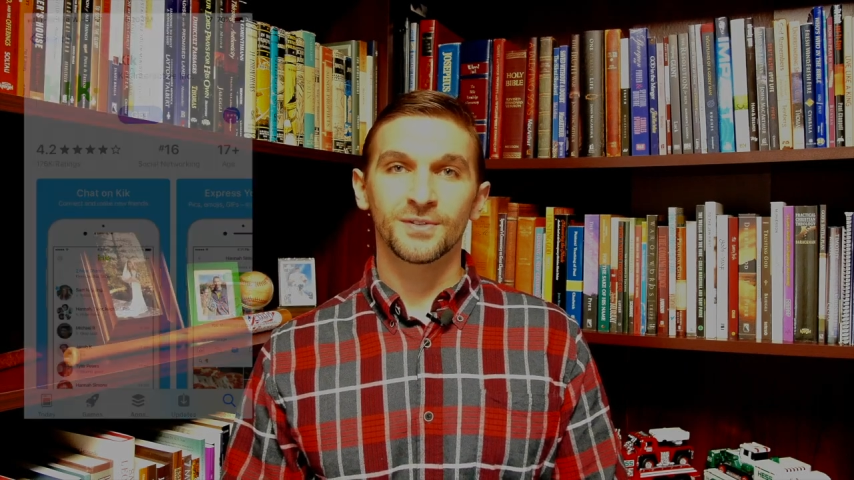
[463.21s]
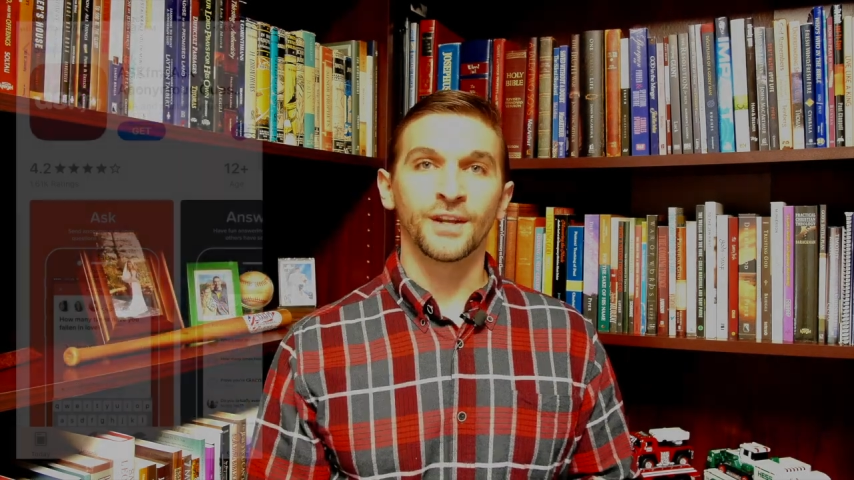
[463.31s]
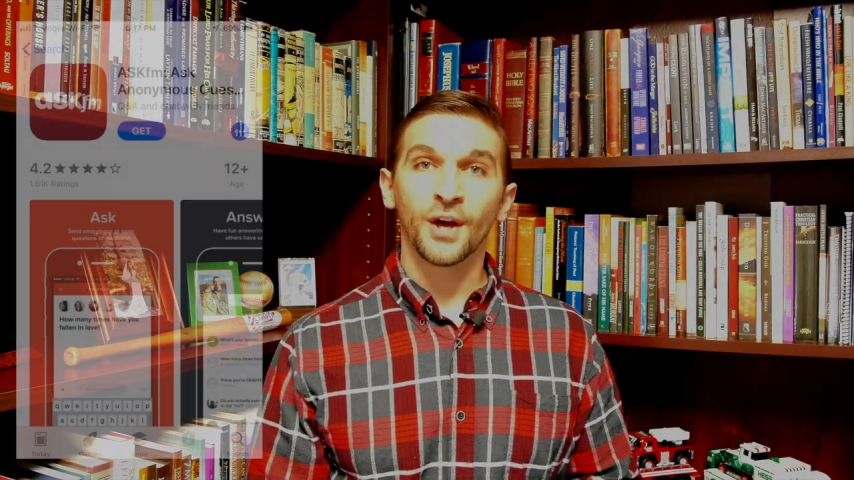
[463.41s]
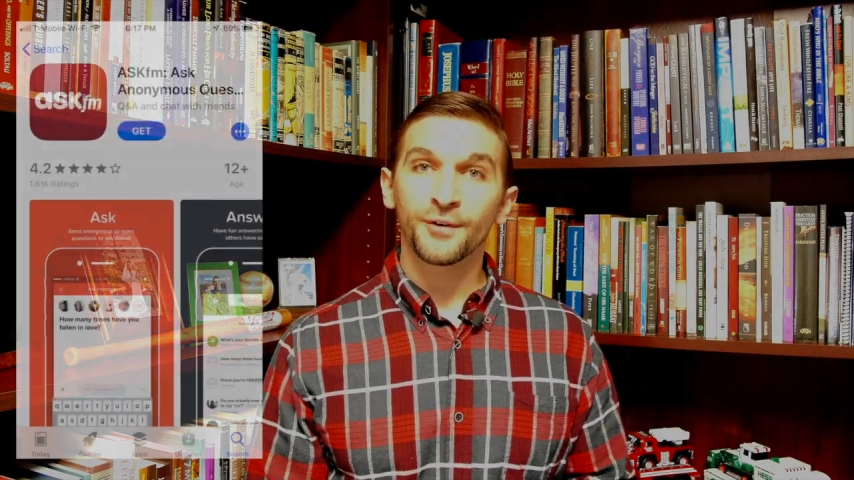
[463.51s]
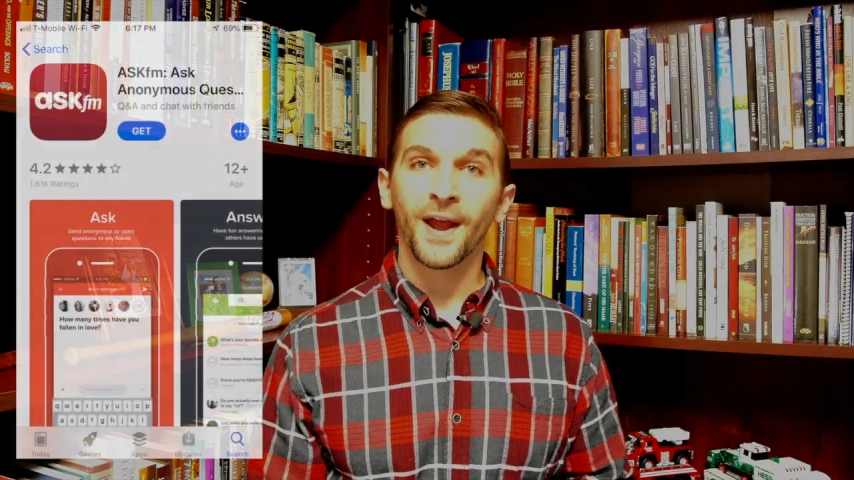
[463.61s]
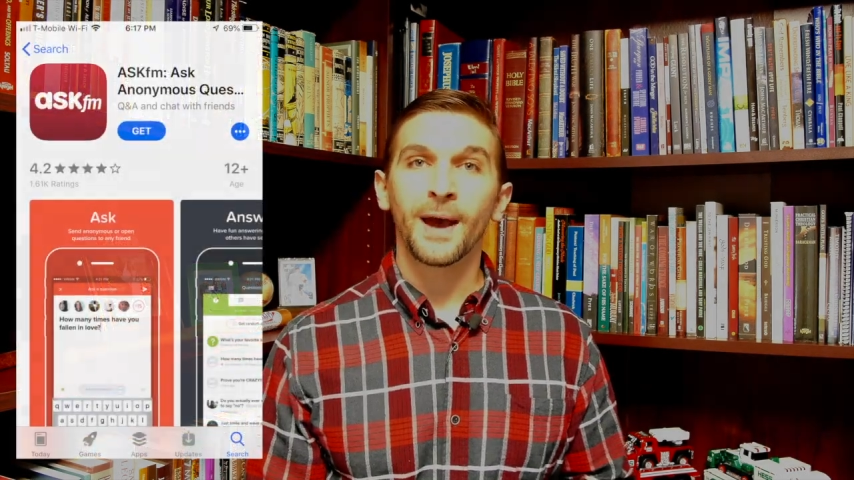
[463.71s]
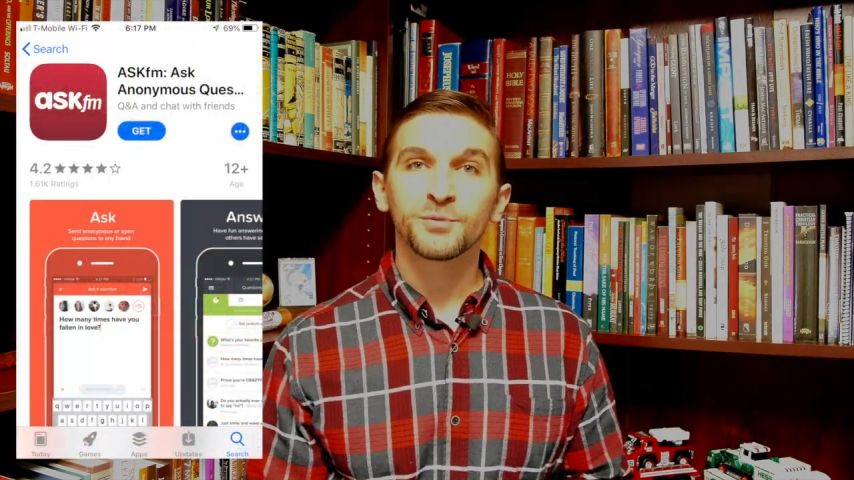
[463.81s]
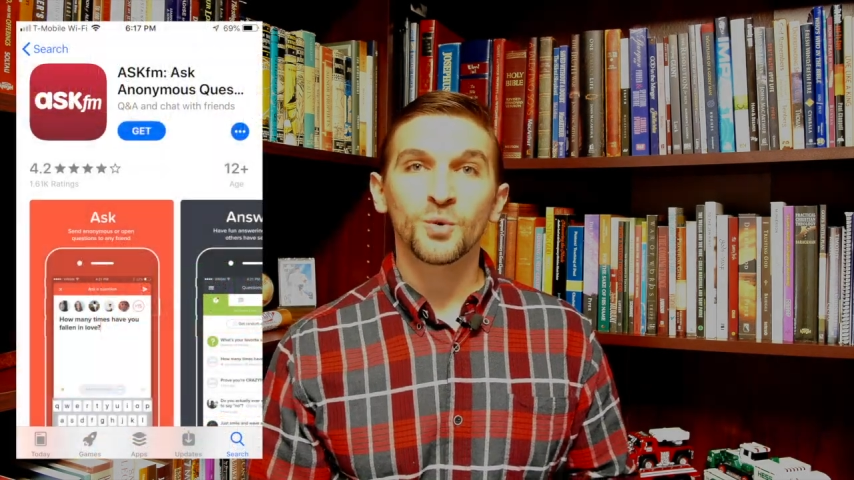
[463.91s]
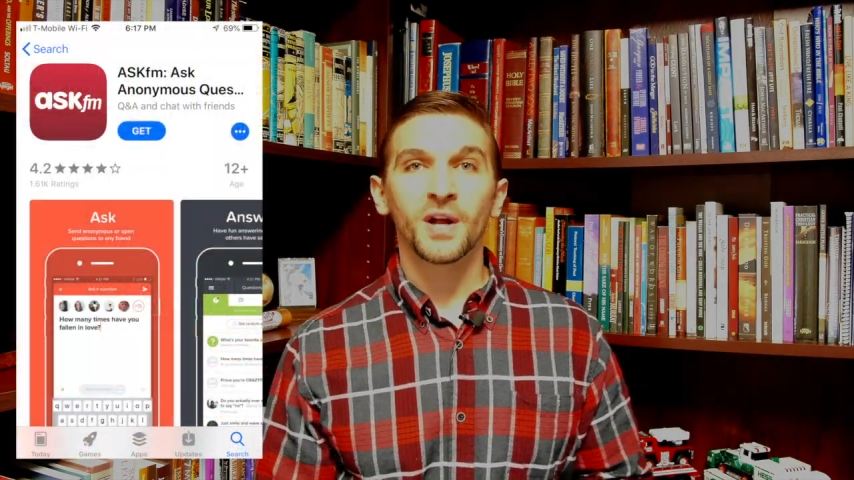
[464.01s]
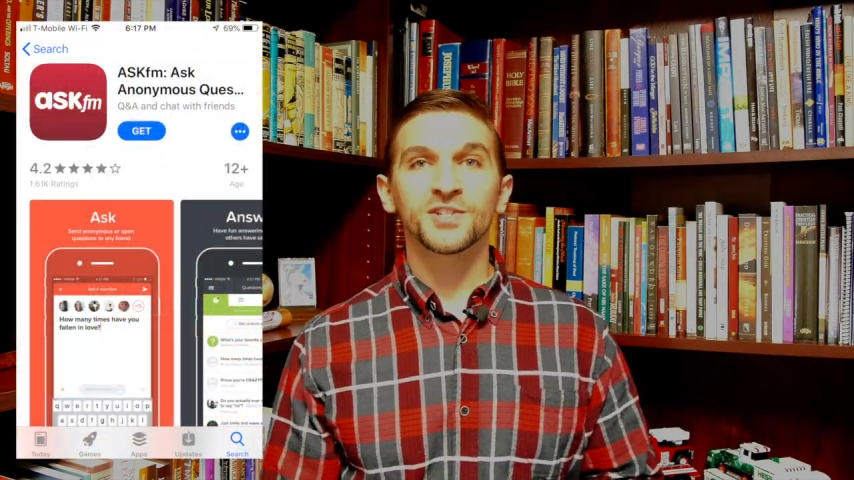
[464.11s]
Another
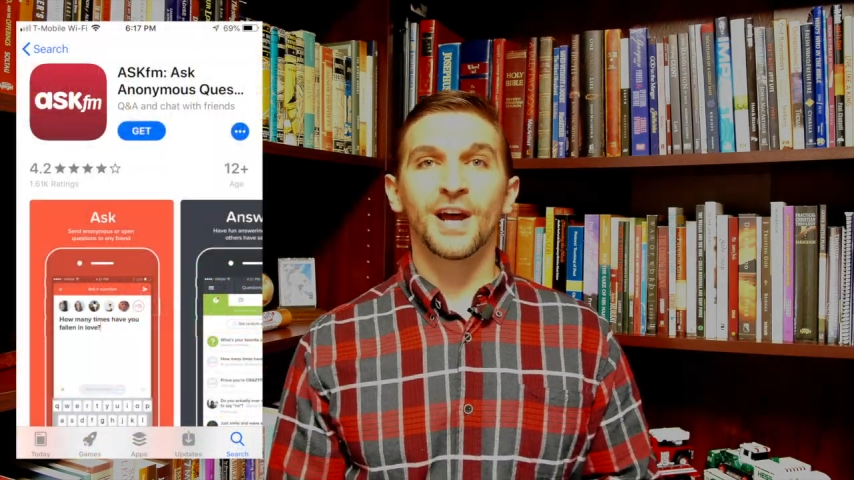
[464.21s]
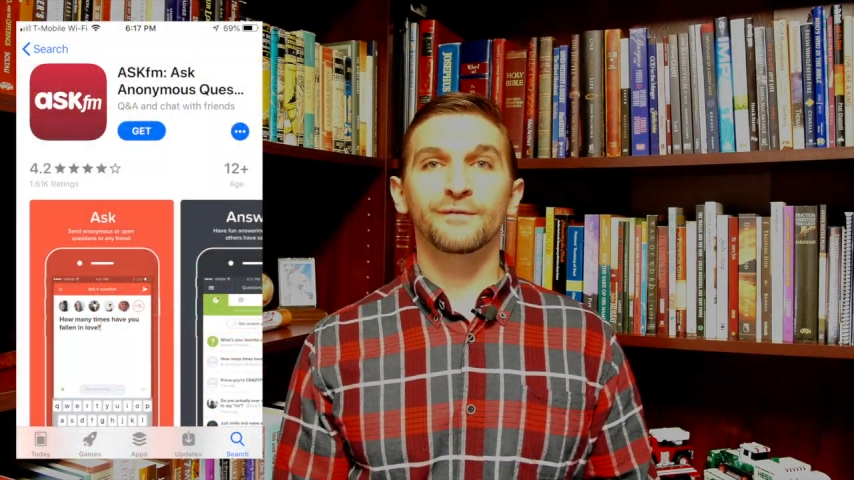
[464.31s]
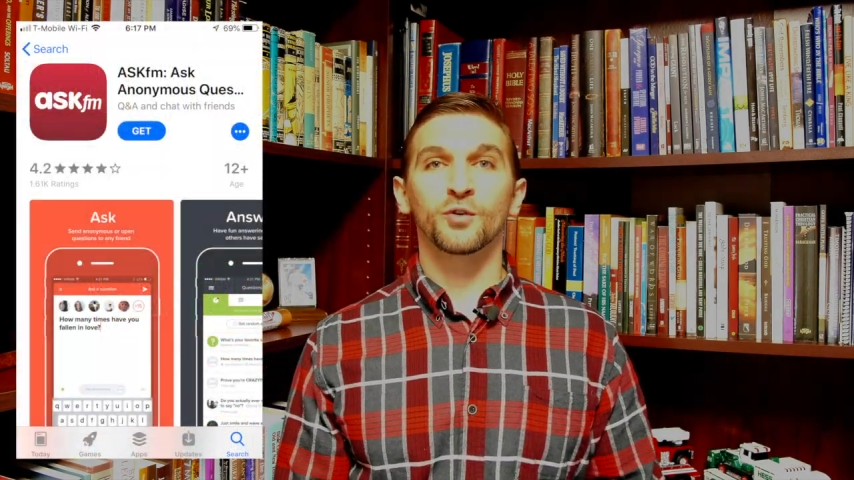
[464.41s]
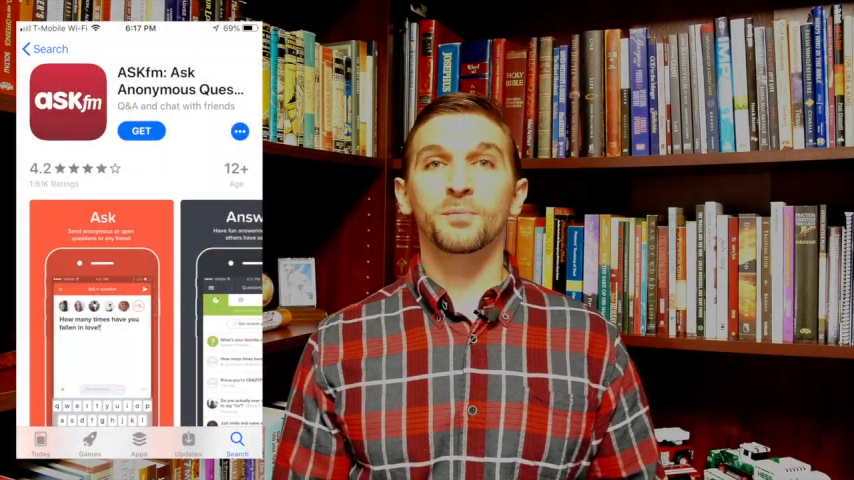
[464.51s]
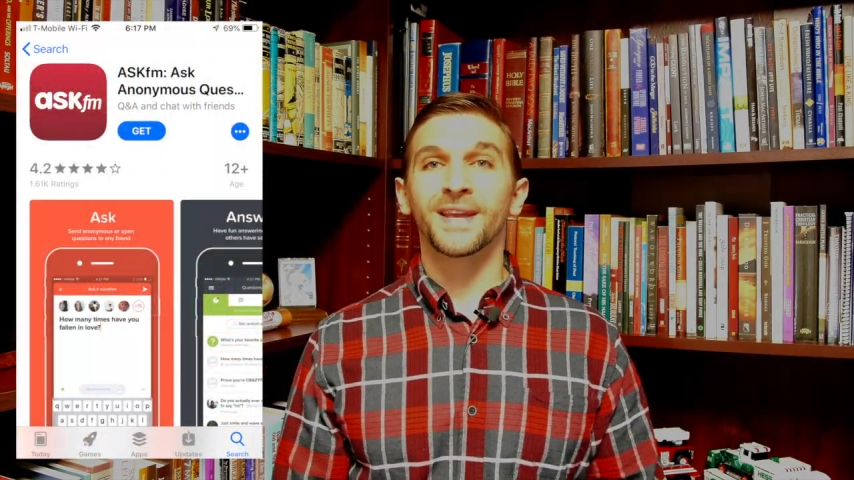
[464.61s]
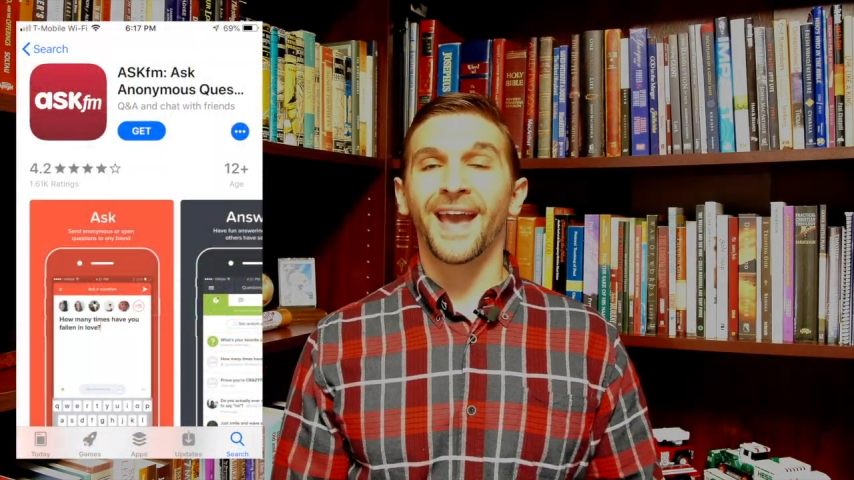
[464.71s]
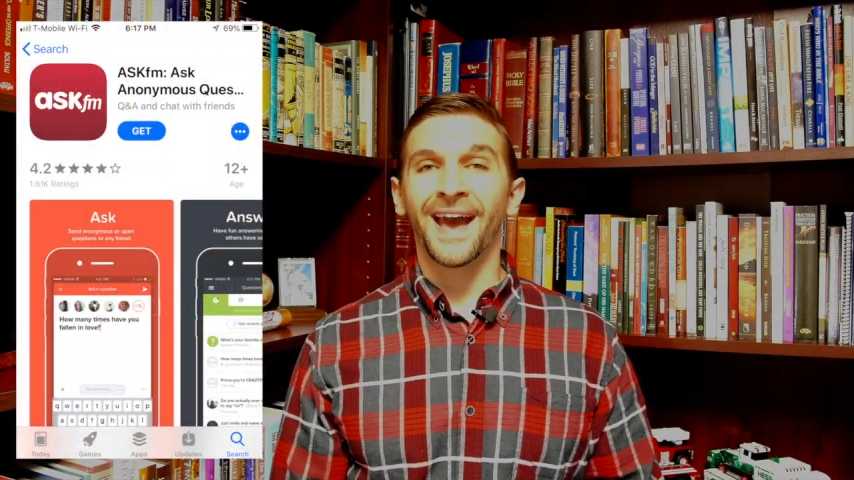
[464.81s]
app to watch out for would be